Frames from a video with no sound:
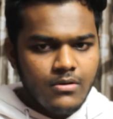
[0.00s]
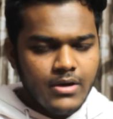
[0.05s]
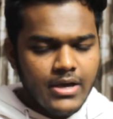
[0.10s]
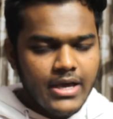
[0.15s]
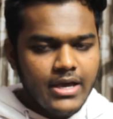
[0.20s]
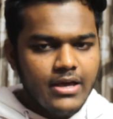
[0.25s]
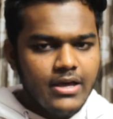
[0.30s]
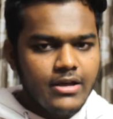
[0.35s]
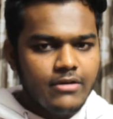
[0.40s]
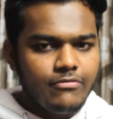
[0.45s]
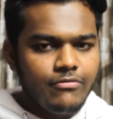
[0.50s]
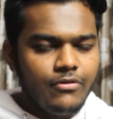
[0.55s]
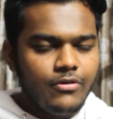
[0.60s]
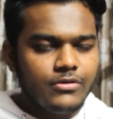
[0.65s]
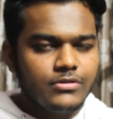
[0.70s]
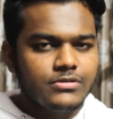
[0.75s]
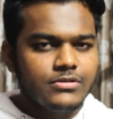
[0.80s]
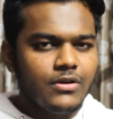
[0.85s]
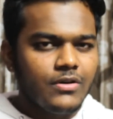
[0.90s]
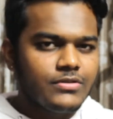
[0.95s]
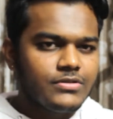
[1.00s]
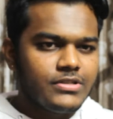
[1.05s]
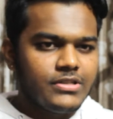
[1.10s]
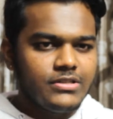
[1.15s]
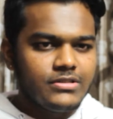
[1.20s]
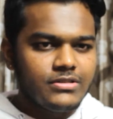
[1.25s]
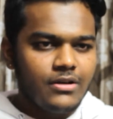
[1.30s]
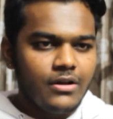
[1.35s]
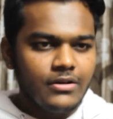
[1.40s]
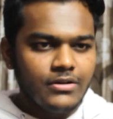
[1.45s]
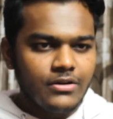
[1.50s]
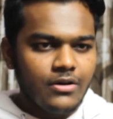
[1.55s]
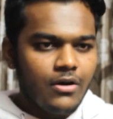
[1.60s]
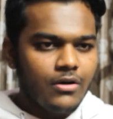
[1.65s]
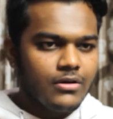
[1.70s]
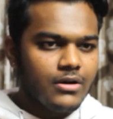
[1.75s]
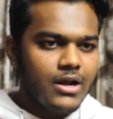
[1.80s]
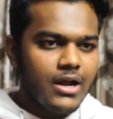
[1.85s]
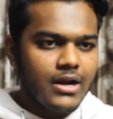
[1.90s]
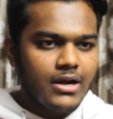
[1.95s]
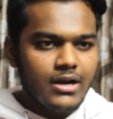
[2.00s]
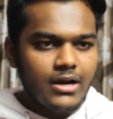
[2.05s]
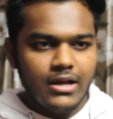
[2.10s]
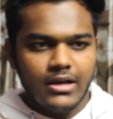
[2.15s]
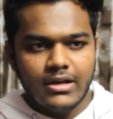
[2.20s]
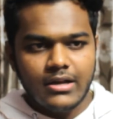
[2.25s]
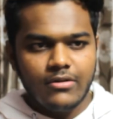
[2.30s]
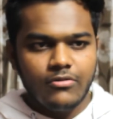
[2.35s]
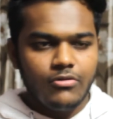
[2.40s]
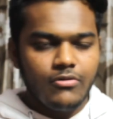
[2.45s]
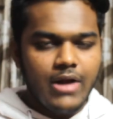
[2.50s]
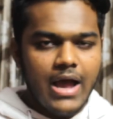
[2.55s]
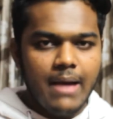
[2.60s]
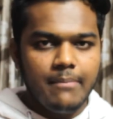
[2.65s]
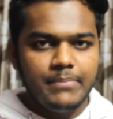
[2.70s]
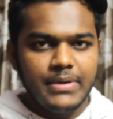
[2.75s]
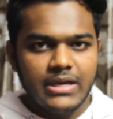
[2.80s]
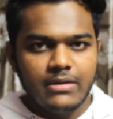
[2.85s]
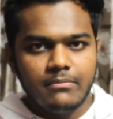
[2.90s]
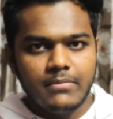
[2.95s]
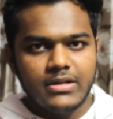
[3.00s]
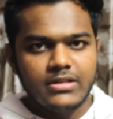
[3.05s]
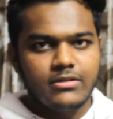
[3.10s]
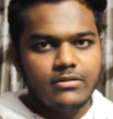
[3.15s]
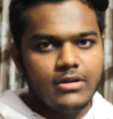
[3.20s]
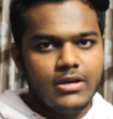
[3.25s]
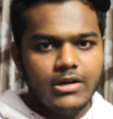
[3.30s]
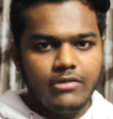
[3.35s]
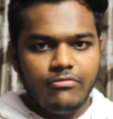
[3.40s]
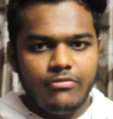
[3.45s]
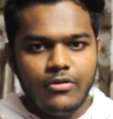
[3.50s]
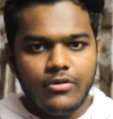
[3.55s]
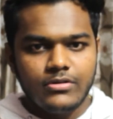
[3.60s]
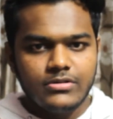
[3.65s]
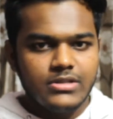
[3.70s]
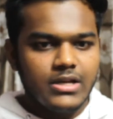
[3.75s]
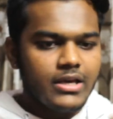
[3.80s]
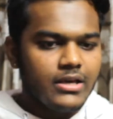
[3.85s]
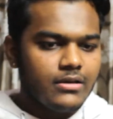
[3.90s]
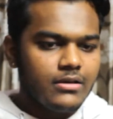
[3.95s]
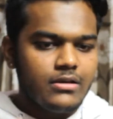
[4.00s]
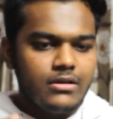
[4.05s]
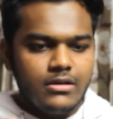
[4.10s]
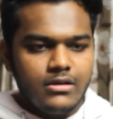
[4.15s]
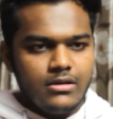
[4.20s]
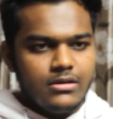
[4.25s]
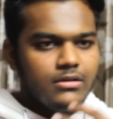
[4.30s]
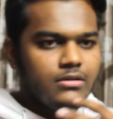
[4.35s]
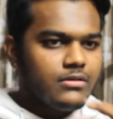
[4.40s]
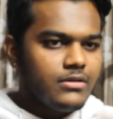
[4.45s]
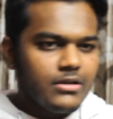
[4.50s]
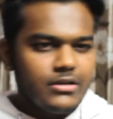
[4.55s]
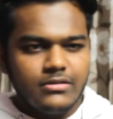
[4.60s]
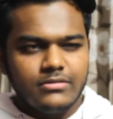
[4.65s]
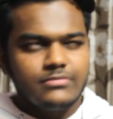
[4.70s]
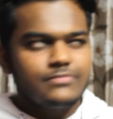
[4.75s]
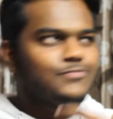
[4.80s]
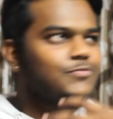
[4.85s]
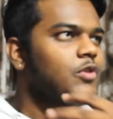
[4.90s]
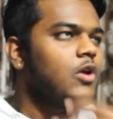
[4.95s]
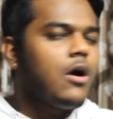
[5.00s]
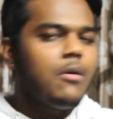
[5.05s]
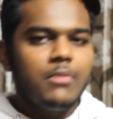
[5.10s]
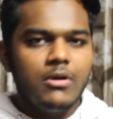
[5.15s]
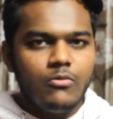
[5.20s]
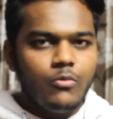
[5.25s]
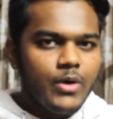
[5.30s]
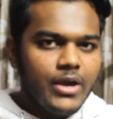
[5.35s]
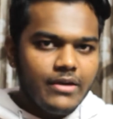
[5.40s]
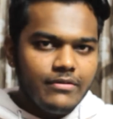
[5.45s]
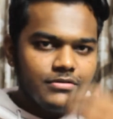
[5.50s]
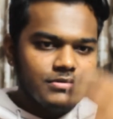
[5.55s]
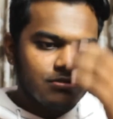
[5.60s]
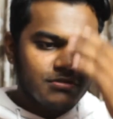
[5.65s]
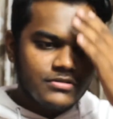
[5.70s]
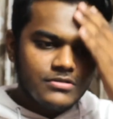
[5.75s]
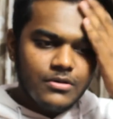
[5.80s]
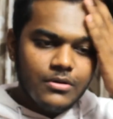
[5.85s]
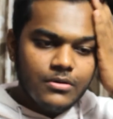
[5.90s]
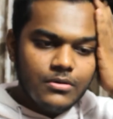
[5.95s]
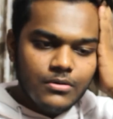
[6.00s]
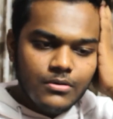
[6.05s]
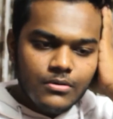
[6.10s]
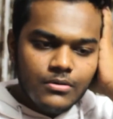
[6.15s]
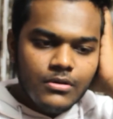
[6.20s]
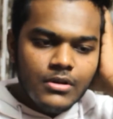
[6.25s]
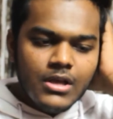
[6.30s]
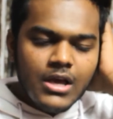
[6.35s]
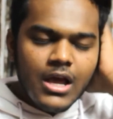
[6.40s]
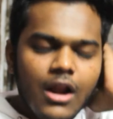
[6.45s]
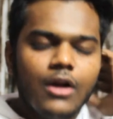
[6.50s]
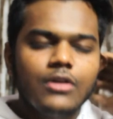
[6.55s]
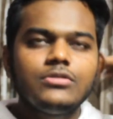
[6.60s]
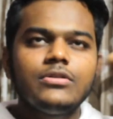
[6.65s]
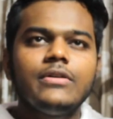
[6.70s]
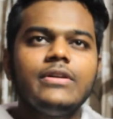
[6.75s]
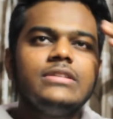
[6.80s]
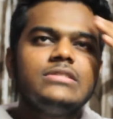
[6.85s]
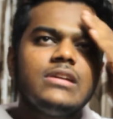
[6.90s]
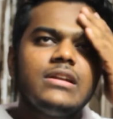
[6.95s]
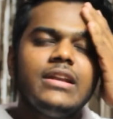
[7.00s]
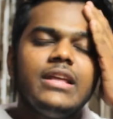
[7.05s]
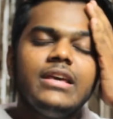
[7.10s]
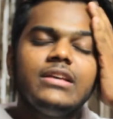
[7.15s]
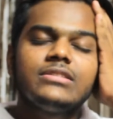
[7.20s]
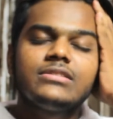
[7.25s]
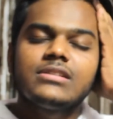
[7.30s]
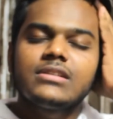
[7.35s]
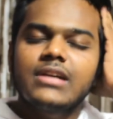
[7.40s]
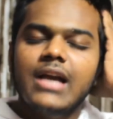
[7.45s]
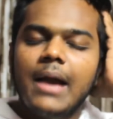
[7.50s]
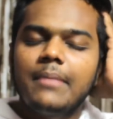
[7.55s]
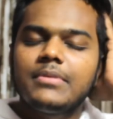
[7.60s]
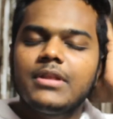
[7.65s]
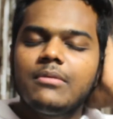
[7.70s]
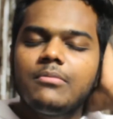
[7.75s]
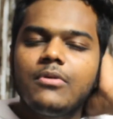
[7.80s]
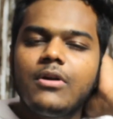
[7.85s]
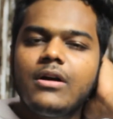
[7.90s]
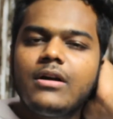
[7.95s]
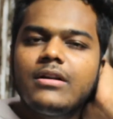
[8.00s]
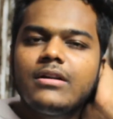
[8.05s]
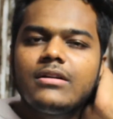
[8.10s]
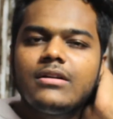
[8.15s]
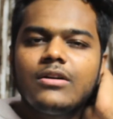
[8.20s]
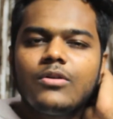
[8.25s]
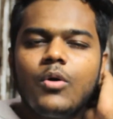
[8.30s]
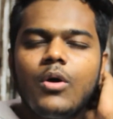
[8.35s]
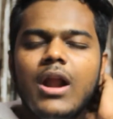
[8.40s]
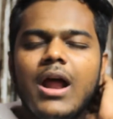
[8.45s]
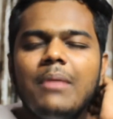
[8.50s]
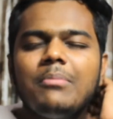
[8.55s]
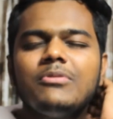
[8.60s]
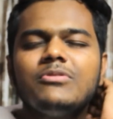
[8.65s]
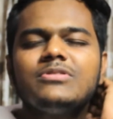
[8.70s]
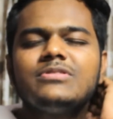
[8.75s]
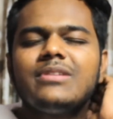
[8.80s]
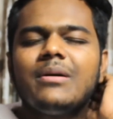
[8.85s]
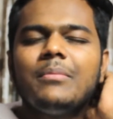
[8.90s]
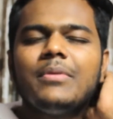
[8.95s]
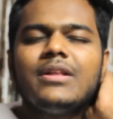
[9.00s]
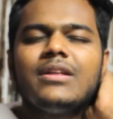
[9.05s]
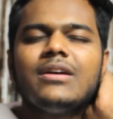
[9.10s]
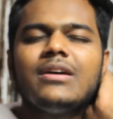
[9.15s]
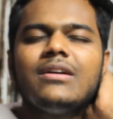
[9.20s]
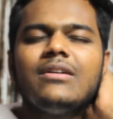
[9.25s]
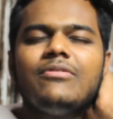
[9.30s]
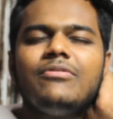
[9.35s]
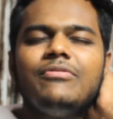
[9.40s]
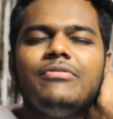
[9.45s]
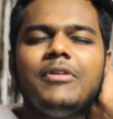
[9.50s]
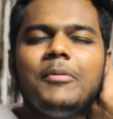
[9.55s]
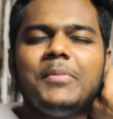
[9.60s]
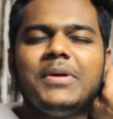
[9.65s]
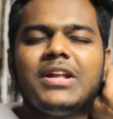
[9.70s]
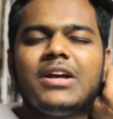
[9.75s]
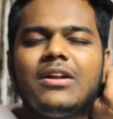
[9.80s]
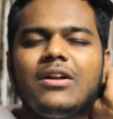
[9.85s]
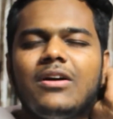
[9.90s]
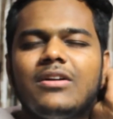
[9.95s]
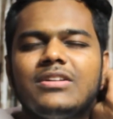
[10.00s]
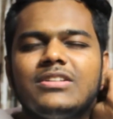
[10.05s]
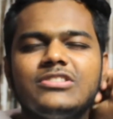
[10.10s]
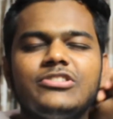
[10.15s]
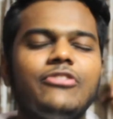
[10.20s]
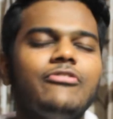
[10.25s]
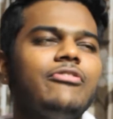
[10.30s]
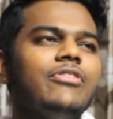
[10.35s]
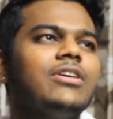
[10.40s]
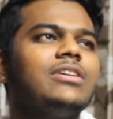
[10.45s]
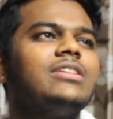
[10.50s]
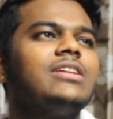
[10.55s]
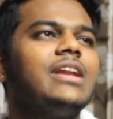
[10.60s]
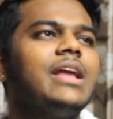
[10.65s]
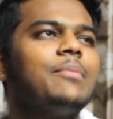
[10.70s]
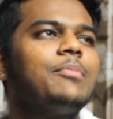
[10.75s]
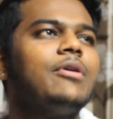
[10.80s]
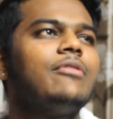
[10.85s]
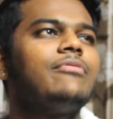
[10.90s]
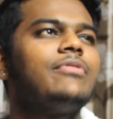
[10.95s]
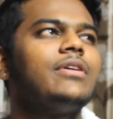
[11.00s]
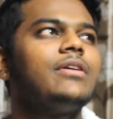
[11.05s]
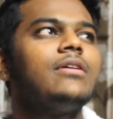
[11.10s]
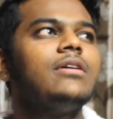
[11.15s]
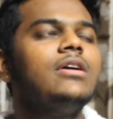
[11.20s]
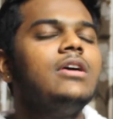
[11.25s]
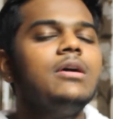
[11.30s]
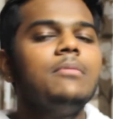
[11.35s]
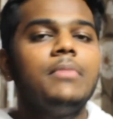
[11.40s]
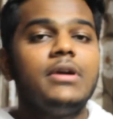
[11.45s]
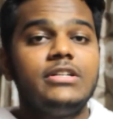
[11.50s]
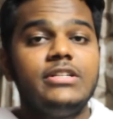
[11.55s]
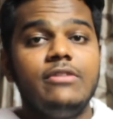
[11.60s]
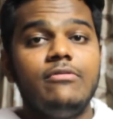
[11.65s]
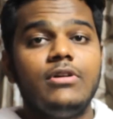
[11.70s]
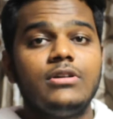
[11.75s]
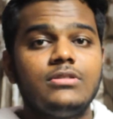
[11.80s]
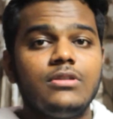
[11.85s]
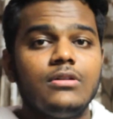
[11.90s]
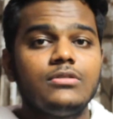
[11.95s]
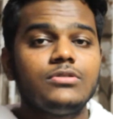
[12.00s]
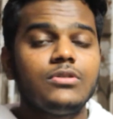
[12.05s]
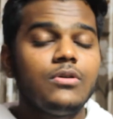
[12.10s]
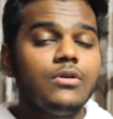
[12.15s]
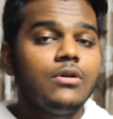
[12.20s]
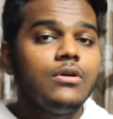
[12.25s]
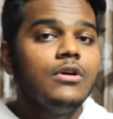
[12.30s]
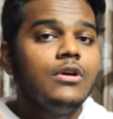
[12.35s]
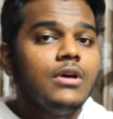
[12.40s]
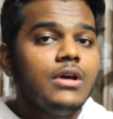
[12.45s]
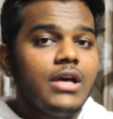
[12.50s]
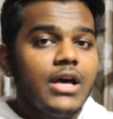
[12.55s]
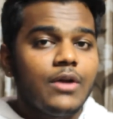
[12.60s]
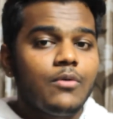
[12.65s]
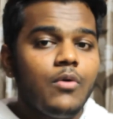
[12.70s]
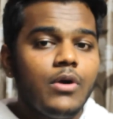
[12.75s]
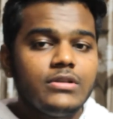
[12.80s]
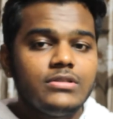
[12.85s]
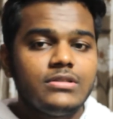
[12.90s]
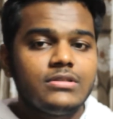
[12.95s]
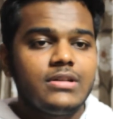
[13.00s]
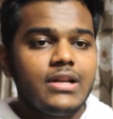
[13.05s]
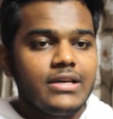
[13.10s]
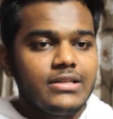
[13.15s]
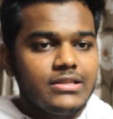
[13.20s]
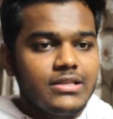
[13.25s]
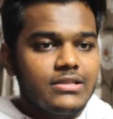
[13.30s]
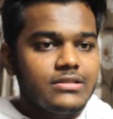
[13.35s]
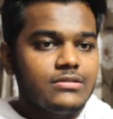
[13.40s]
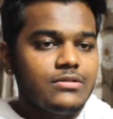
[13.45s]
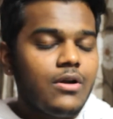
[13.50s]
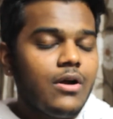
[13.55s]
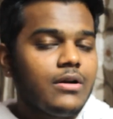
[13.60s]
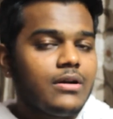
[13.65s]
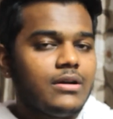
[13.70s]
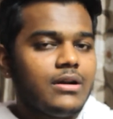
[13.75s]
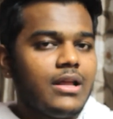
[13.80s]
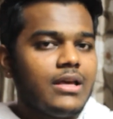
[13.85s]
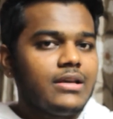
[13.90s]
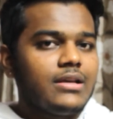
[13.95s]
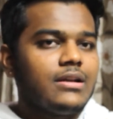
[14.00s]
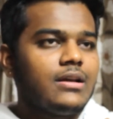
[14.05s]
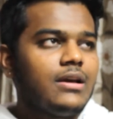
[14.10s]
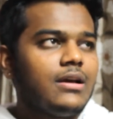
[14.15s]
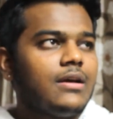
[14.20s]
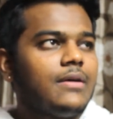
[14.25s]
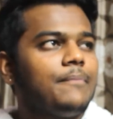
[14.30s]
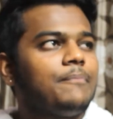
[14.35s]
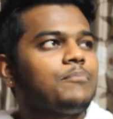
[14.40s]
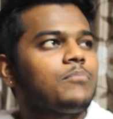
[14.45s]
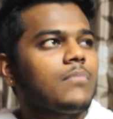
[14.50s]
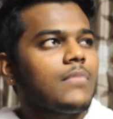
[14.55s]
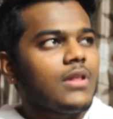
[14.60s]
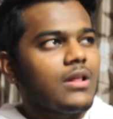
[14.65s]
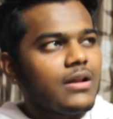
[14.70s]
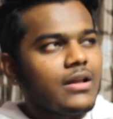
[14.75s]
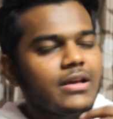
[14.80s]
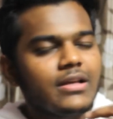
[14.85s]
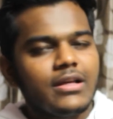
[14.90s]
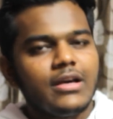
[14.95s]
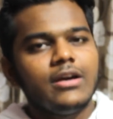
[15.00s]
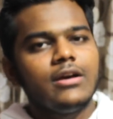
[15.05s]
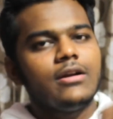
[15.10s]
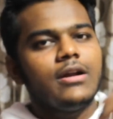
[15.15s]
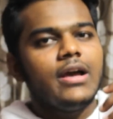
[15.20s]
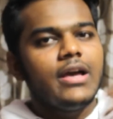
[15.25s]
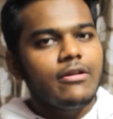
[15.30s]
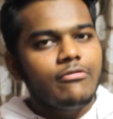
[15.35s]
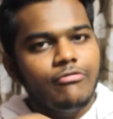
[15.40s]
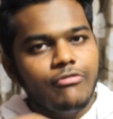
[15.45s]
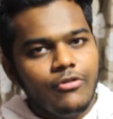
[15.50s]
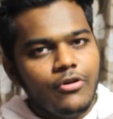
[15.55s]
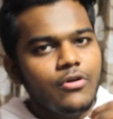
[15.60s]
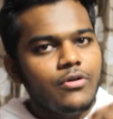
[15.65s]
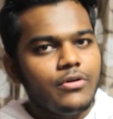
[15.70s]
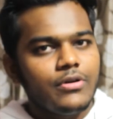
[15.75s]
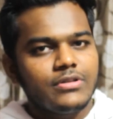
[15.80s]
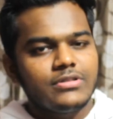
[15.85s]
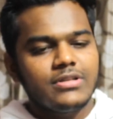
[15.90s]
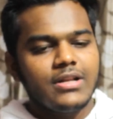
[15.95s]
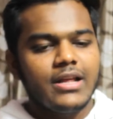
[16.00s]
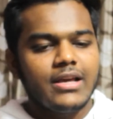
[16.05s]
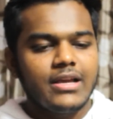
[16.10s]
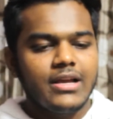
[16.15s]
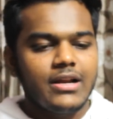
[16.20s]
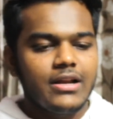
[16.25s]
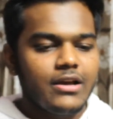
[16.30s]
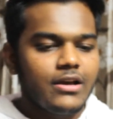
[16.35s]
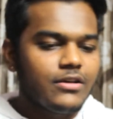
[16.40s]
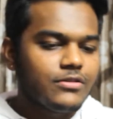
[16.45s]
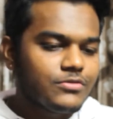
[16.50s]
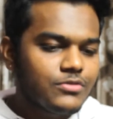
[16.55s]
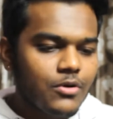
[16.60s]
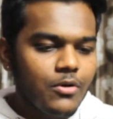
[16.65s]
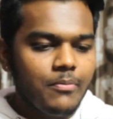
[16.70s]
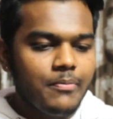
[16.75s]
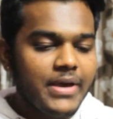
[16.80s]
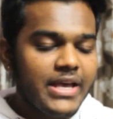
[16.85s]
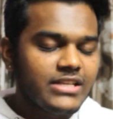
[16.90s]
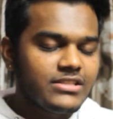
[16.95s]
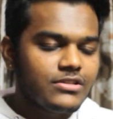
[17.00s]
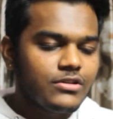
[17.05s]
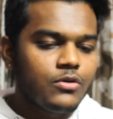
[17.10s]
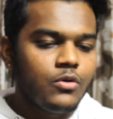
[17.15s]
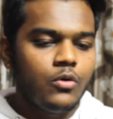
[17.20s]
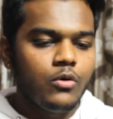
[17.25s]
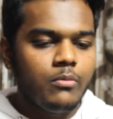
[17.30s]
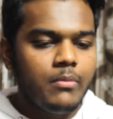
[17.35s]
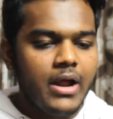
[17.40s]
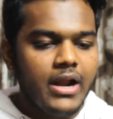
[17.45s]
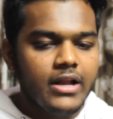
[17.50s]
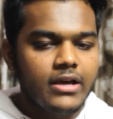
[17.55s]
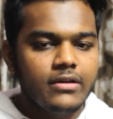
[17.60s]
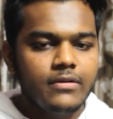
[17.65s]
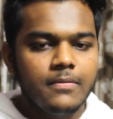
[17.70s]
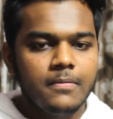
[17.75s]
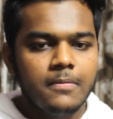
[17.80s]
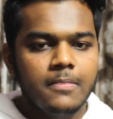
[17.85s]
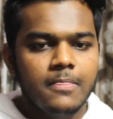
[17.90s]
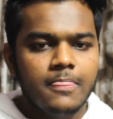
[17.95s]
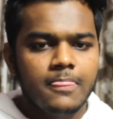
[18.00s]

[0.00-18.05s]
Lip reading: Okay, her flow is not, she's like not kind of like, you know, rapping, but the her flow is like normal way, which is so cool. And also recently Capital Bra collabed with some other feminine artists. I forgot the name of her, but she was also, her voice is like this, not like in a, like her flow is like in a slow paced cool manner.